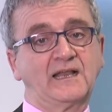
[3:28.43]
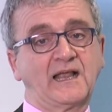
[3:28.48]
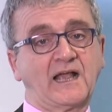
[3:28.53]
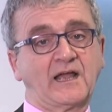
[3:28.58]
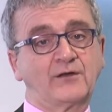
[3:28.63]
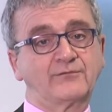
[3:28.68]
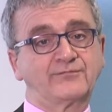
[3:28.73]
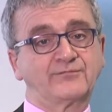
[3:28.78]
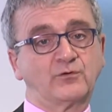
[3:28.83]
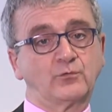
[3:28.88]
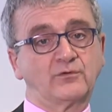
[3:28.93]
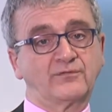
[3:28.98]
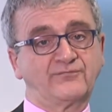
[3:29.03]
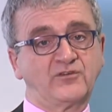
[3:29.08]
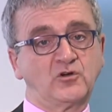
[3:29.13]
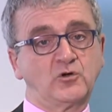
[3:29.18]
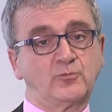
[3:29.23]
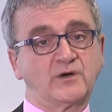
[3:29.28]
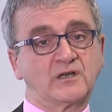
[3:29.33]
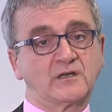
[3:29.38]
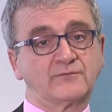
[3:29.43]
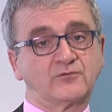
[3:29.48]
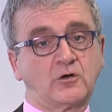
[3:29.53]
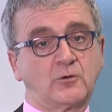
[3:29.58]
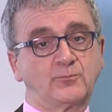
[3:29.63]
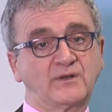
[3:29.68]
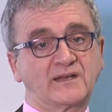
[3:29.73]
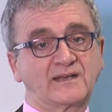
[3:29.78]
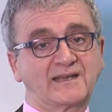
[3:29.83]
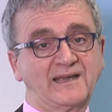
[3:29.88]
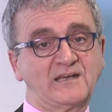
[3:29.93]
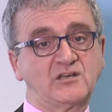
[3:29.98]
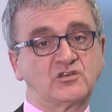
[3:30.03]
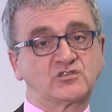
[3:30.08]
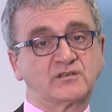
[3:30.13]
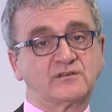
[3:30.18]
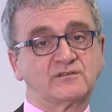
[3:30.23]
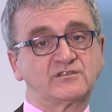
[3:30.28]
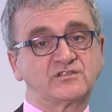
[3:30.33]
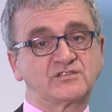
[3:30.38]
and fulfilment of
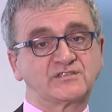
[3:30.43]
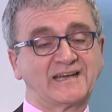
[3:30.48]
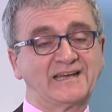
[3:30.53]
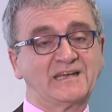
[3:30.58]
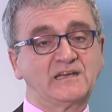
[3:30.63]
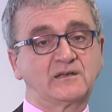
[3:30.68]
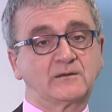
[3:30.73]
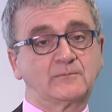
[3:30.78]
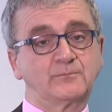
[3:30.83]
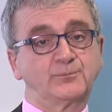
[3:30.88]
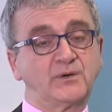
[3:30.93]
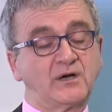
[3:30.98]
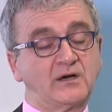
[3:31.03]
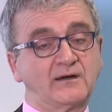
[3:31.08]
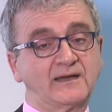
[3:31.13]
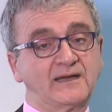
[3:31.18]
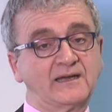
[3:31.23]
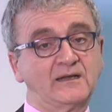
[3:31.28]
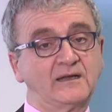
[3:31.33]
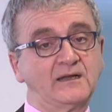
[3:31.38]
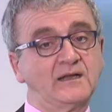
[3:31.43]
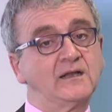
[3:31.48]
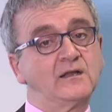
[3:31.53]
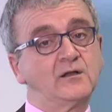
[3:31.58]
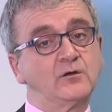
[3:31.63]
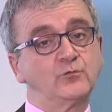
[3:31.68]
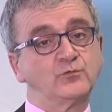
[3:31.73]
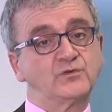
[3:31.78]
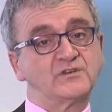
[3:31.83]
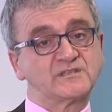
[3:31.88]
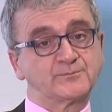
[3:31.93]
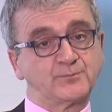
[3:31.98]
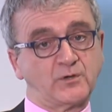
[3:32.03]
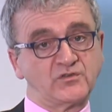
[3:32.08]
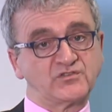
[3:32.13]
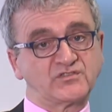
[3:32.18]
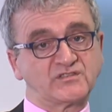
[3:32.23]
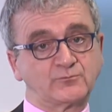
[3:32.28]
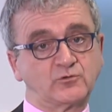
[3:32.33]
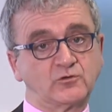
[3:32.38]
obligations taken by
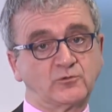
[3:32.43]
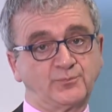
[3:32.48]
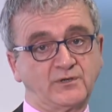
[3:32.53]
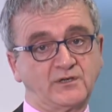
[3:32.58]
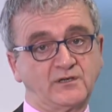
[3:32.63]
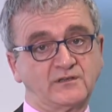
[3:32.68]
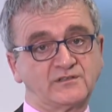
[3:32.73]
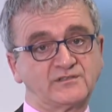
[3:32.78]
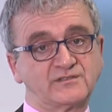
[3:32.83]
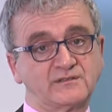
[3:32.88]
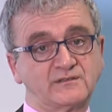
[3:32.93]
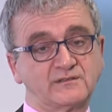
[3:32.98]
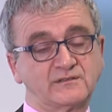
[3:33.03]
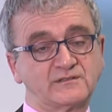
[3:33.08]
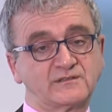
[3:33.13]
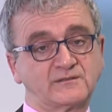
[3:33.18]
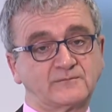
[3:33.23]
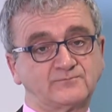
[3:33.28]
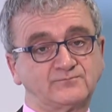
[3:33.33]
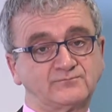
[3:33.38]
responsible persons.